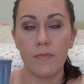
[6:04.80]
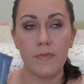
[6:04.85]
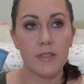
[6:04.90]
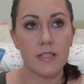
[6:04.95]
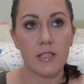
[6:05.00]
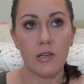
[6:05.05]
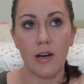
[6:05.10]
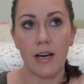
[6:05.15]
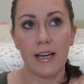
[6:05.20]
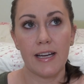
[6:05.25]

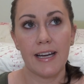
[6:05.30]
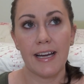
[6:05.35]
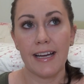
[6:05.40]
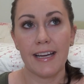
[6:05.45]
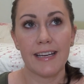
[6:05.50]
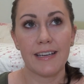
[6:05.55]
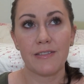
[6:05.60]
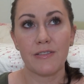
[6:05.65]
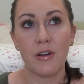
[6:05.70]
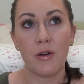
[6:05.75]
So
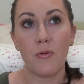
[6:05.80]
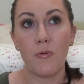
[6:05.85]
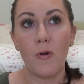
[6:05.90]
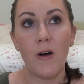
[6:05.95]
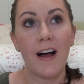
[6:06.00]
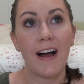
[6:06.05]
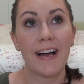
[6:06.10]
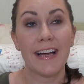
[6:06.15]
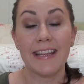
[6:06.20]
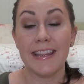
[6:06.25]
I don't know
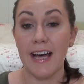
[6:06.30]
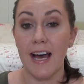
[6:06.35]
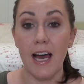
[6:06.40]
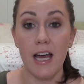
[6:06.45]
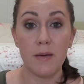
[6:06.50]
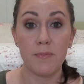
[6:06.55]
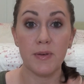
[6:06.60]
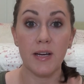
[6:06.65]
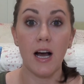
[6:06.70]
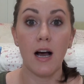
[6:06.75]
why the
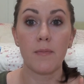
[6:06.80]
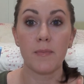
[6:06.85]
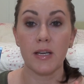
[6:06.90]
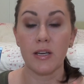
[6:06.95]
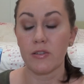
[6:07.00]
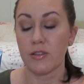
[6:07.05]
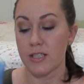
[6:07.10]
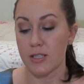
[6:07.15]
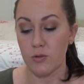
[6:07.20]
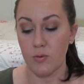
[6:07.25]
hype got me
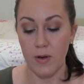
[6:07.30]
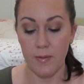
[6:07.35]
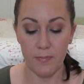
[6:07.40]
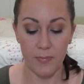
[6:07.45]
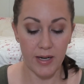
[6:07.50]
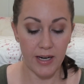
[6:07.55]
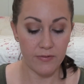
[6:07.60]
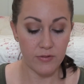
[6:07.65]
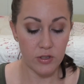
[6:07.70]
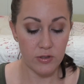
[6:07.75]
on this one,
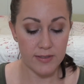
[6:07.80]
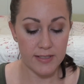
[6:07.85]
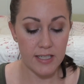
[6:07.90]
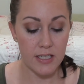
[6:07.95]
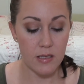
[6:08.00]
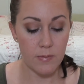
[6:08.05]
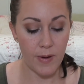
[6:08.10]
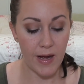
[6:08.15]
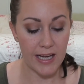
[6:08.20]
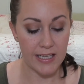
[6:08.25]
but I've used
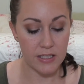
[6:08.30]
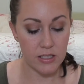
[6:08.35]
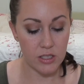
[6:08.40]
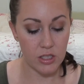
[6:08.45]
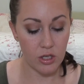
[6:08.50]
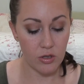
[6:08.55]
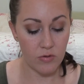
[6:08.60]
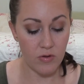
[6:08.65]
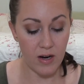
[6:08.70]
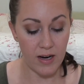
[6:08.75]
it the past
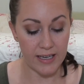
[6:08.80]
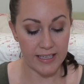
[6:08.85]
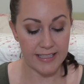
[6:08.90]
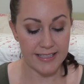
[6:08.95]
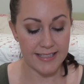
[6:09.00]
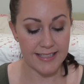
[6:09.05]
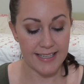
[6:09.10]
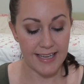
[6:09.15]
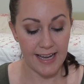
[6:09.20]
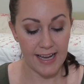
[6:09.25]
two
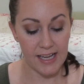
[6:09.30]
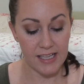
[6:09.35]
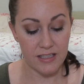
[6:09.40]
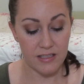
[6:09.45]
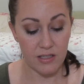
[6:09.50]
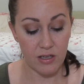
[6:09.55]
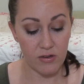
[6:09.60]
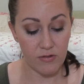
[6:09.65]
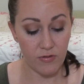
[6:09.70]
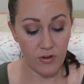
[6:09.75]
nights and
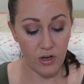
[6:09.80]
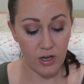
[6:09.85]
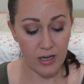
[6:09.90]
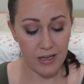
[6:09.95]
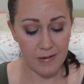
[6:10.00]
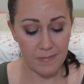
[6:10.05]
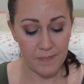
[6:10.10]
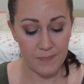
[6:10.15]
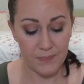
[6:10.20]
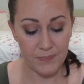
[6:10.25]
so
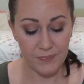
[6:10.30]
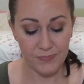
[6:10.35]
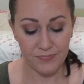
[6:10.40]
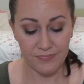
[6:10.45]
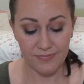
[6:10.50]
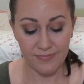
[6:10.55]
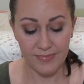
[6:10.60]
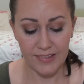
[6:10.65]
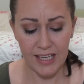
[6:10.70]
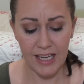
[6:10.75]
far
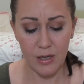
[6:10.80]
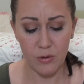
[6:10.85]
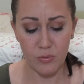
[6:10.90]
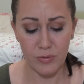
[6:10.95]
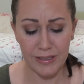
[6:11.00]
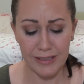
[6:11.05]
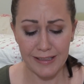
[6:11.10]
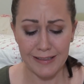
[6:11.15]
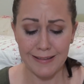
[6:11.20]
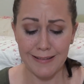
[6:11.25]
I
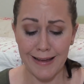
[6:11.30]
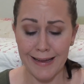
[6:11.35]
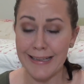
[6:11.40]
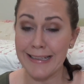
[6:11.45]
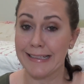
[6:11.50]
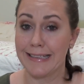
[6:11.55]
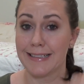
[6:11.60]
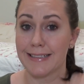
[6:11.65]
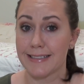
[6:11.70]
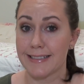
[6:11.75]
really like
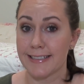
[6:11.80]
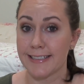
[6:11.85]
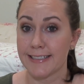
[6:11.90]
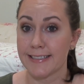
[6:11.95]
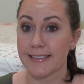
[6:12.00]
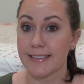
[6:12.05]
it.